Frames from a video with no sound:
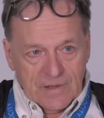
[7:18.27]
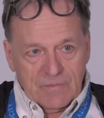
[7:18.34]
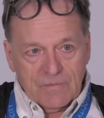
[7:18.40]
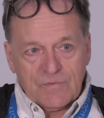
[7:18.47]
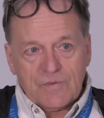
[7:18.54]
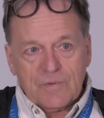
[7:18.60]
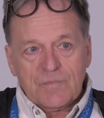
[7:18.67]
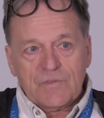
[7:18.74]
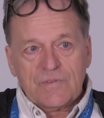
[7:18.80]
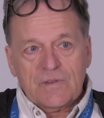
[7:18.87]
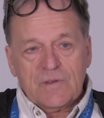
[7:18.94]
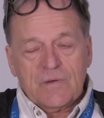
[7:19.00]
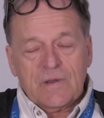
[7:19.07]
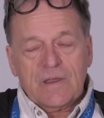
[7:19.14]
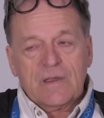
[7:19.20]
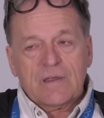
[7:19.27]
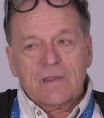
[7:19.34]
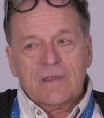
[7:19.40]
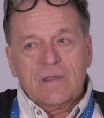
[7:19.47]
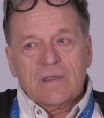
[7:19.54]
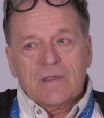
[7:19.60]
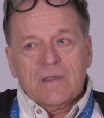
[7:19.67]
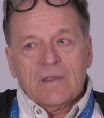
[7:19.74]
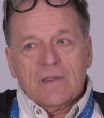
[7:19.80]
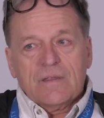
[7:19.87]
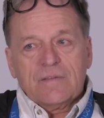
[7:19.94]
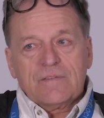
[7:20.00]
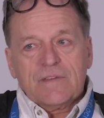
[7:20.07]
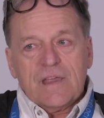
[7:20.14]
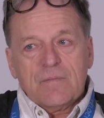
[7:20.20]
He was from Syria.
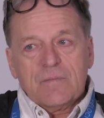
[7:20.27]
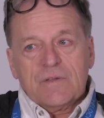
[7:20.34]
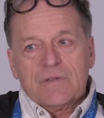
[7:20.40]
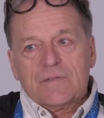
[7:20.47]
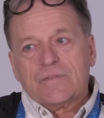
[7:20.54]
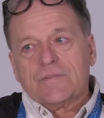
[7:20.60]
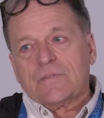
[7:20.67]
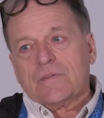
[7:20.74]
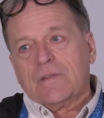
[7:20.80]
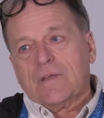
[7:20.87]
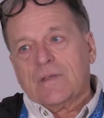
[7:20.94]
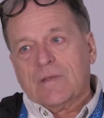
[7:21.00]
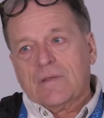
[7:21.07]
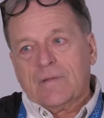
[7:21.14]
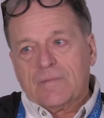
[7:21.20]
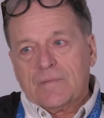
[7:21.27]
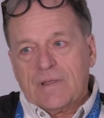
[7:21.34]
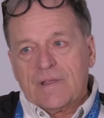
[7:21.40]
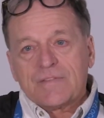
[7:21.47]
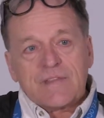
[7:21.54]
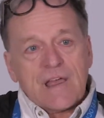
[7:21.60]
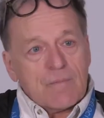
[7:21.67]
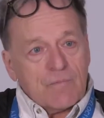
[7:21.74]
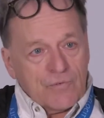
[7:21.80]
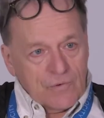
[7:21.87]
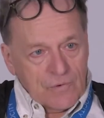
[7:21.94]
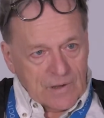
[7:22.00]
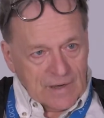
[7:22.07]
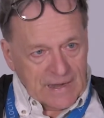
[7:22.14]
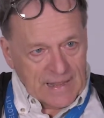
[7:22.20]
His name was Azam
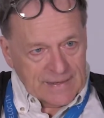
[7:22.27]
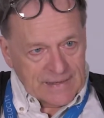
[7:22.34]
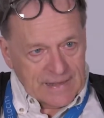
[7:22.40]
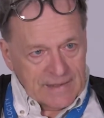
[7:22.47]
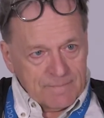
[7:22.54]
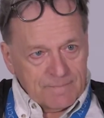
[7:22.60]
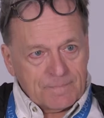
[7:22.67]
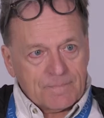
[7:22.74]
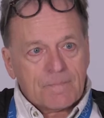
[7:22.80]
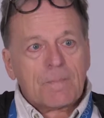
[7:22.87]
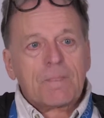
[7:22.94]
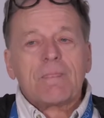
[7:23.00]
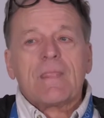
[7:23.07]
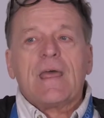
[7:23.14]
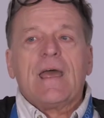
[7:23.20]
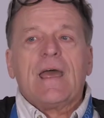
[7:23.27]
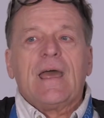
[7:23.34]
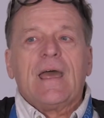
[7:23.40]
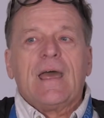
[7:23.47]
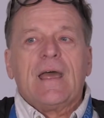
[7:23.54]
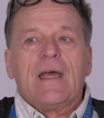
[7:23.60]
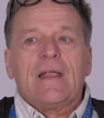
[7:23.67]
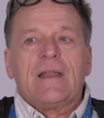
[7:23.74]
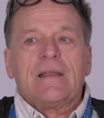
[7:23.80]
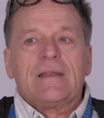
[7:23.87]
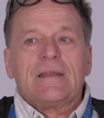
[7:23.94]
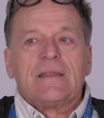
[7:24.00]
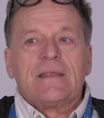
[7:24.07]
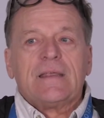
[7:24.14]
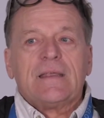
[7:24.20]
Fukalade.
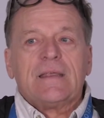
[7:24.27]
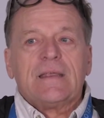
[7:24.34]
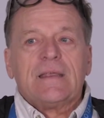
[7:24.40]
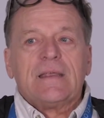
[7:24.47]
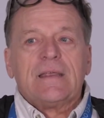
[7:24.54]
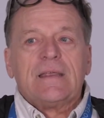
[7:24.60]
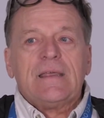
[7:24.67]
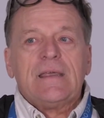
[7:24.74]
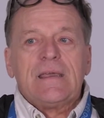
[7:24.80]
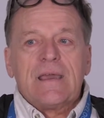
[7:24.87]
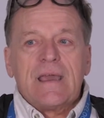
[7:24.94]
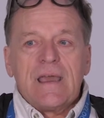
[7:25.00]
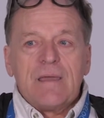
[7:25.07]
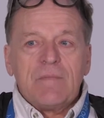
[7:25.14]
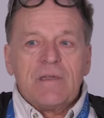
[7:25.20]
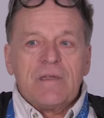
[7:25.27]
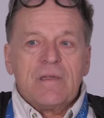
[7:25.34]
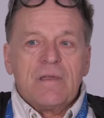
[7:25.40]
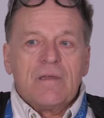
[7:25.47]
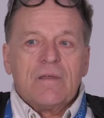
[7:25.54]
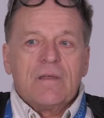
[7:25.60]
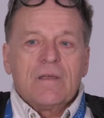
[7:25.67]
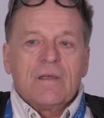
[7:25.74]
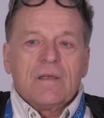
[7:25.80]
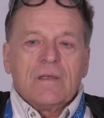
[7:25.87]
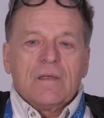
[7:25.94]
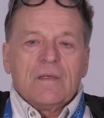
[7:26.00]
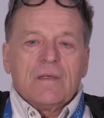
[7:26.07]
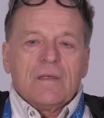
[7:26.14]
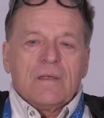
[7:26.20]
And he came here
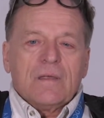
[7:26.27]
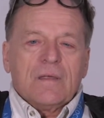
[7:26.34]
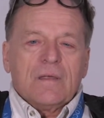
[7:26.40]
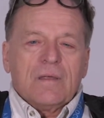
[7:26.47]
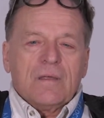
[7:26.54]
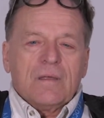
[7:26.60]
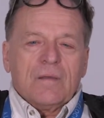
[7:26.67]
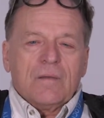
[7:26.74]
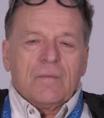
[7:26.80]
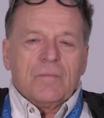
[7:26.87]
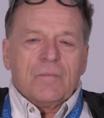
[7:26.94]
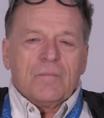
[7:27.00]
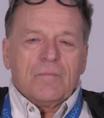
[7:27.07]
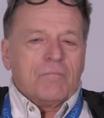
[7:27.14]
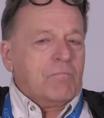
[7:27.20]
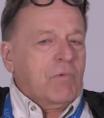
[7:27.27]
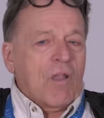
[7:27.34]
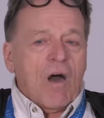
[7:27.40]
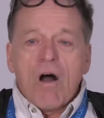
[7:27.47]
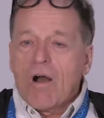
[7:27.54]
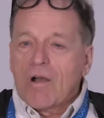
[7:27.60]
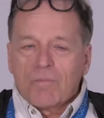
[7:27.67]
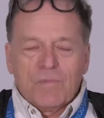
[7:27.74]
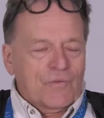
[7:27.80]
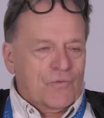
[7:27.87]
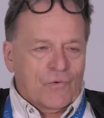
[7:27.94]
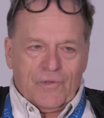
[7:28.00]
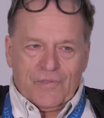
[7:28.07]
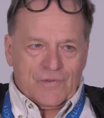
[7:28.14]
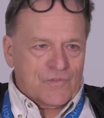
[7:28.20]
long
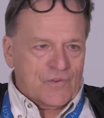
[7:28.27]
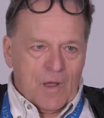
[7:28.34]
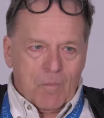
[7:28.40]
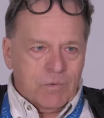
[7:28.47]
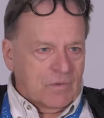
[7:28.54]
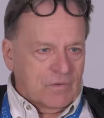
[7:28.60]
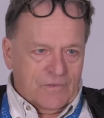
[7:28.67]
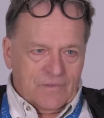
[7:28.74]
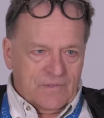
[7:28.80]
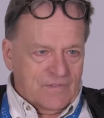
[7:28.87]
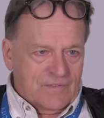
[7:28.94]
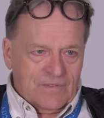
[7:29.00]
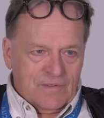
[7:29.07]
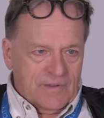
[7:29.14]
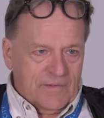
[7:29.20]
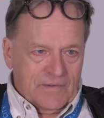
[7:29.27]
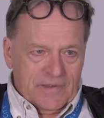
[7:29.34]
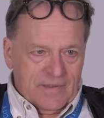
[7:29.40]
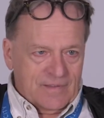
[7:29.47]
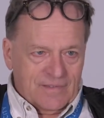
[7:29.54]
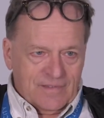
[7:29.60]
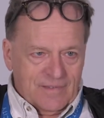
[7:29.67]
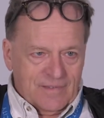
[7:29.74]
before the troubles in Syria.